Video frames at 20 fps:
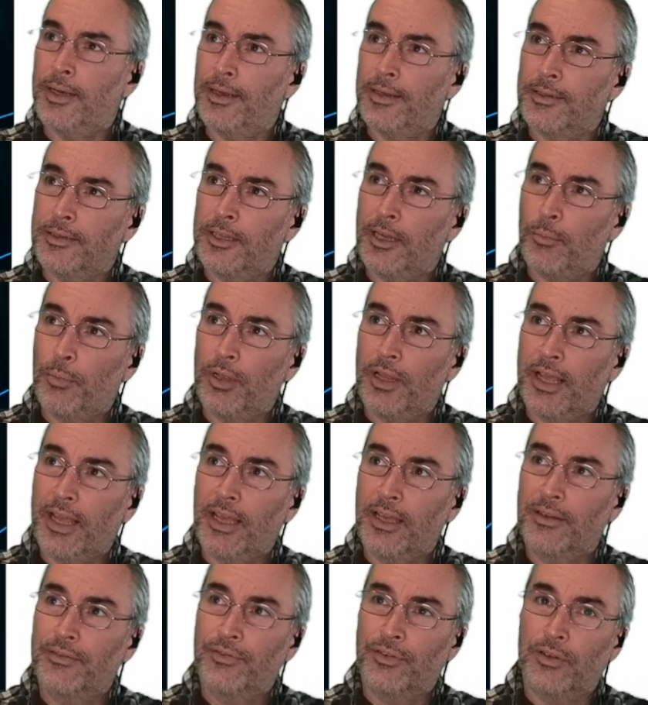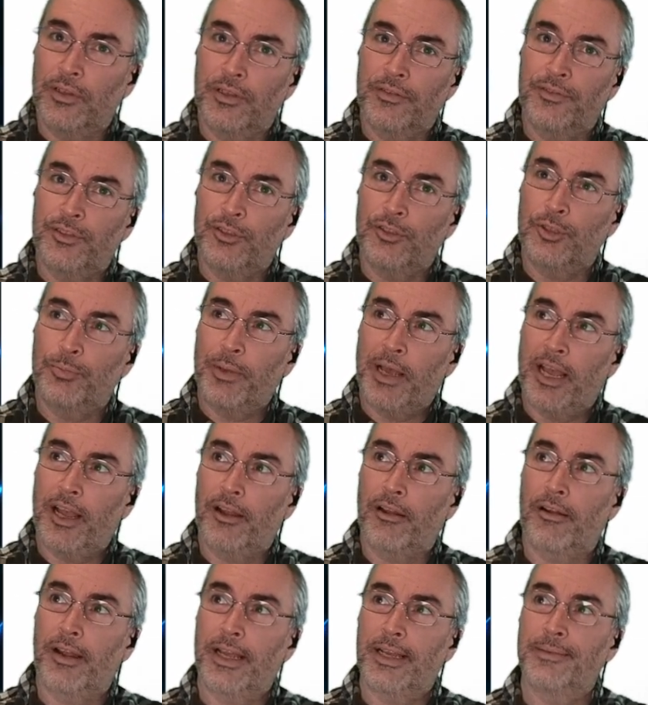double handful of
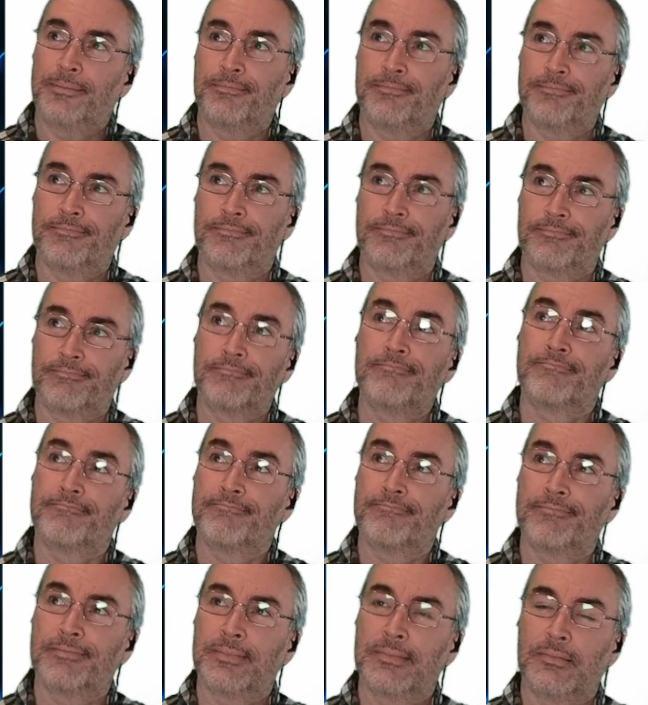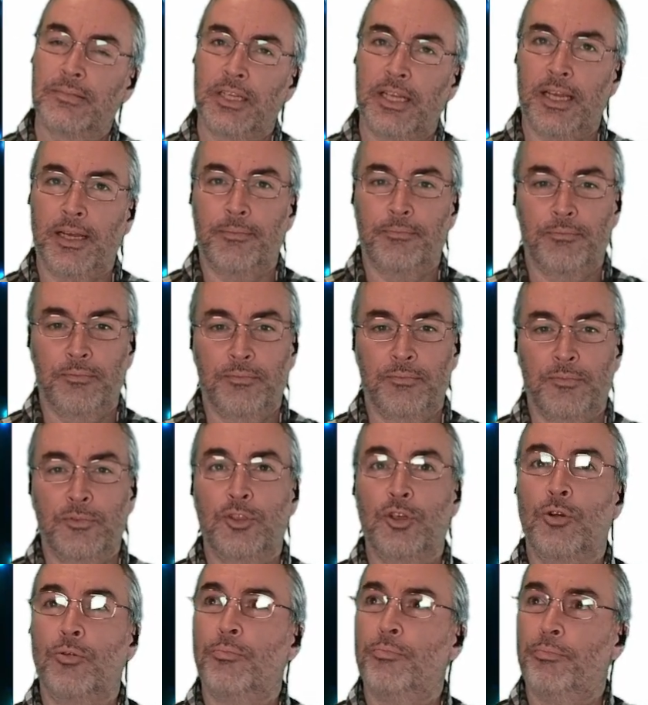douchebaggery. Yeah.
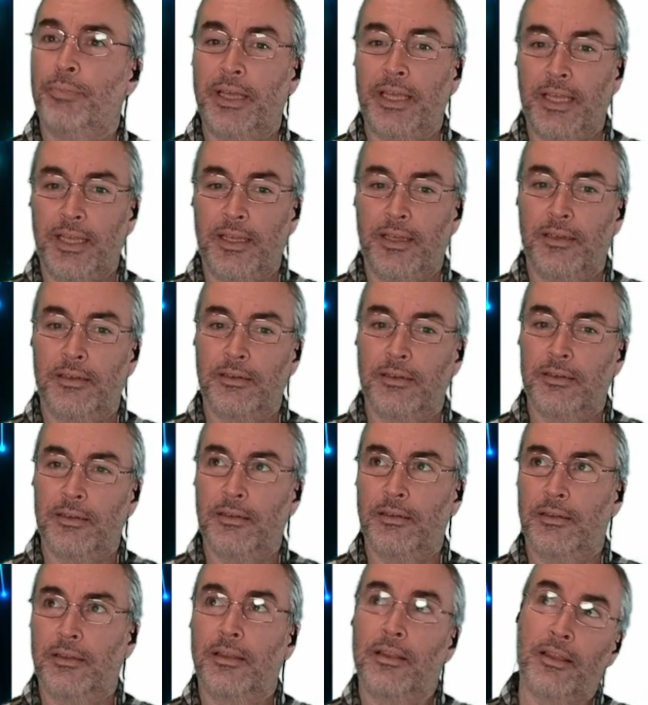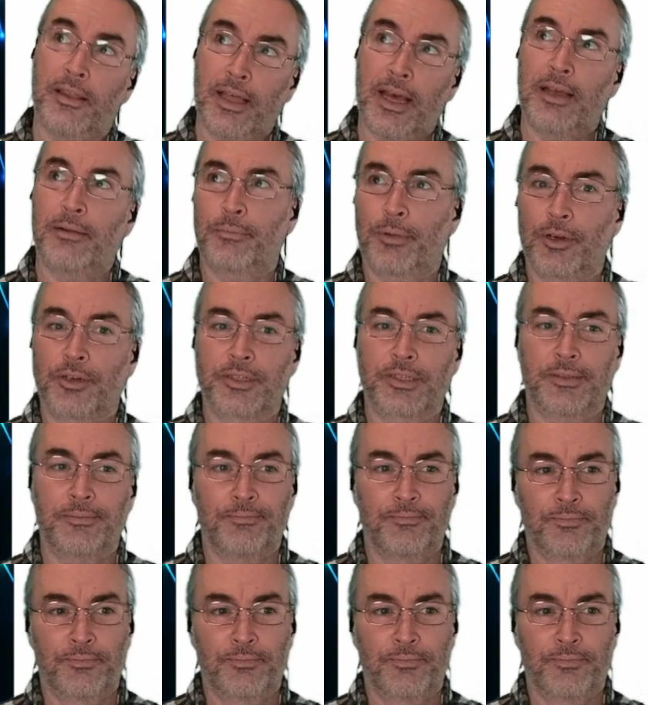Don't be that person.